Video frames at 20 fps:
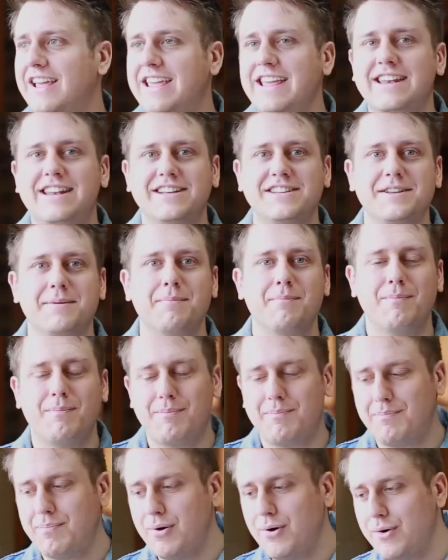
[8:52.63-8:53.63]
he
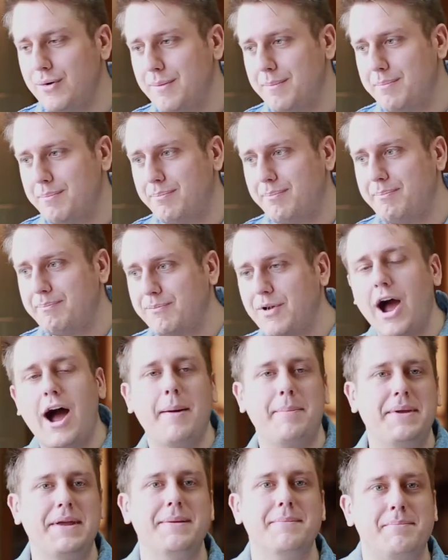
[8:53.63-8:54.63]
doesn't put
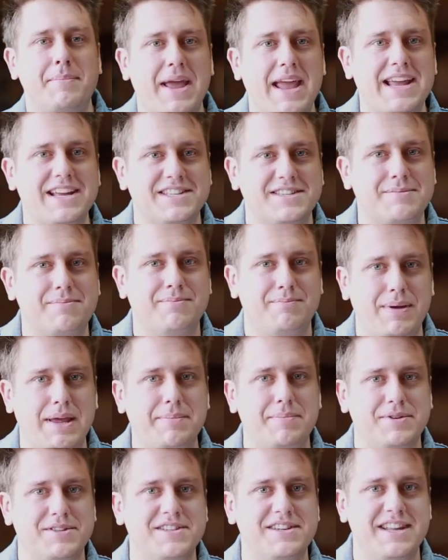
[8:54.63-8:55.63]
copy and paste
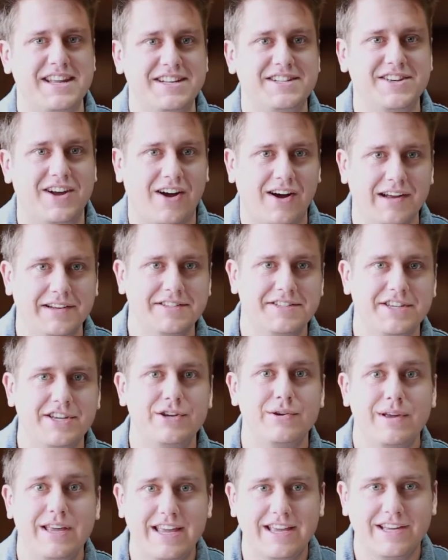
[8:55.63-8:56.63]
people's needs onto
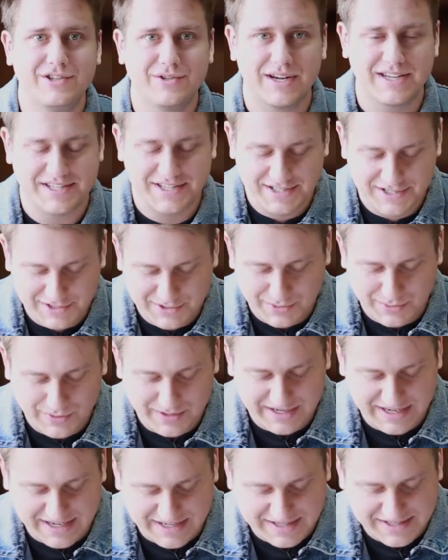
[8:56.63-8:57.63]
you. He addresses
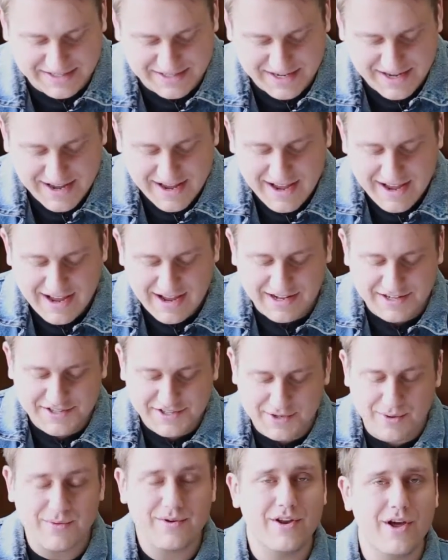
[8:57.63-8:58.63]
your needs. And
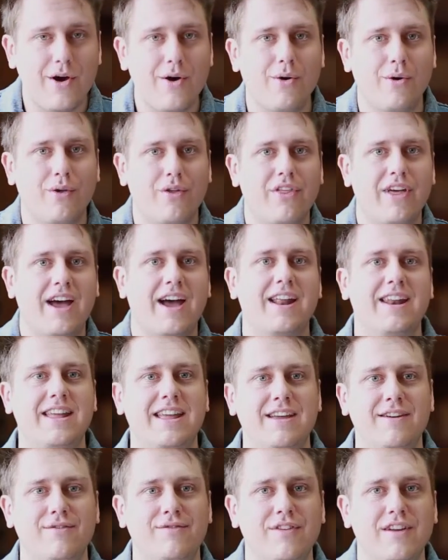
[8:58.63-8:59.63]
so know
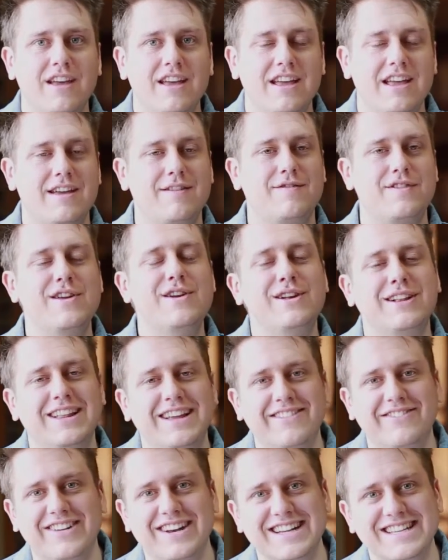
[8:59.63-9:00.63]
that if you
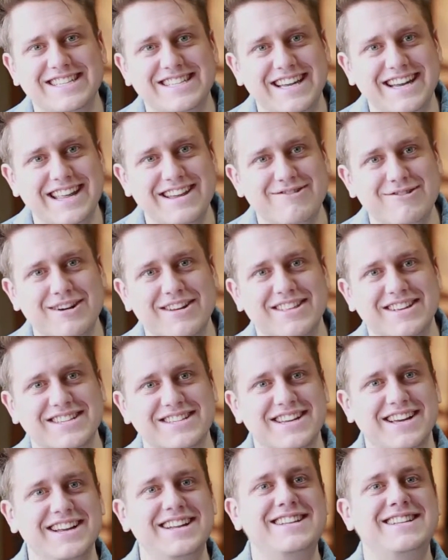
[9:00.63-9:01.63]
live in a city where the
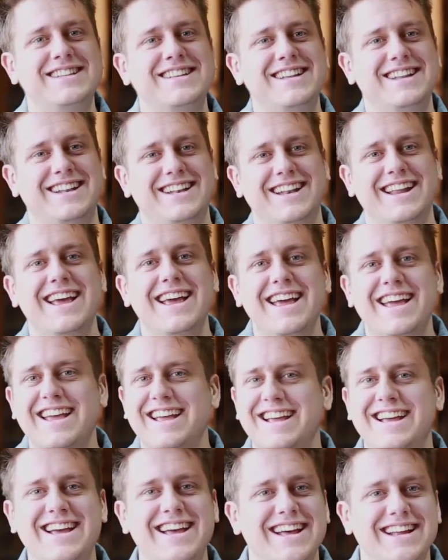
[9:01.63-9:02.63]
sun
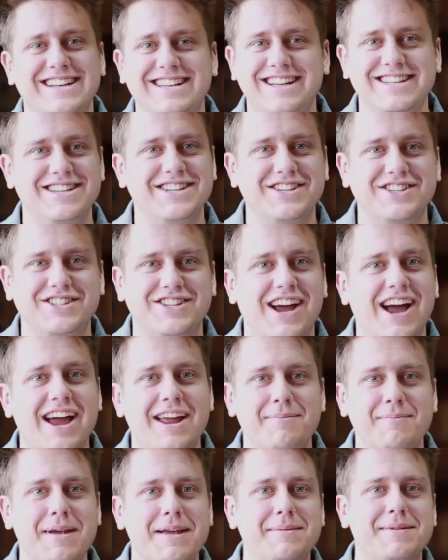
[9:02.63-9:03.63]
doesn't
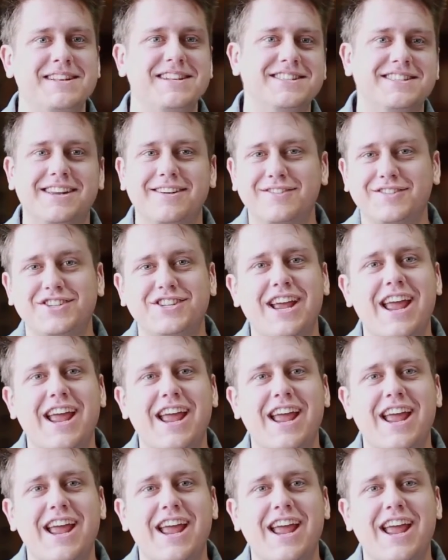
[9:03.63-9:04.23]
shine, maybe instead of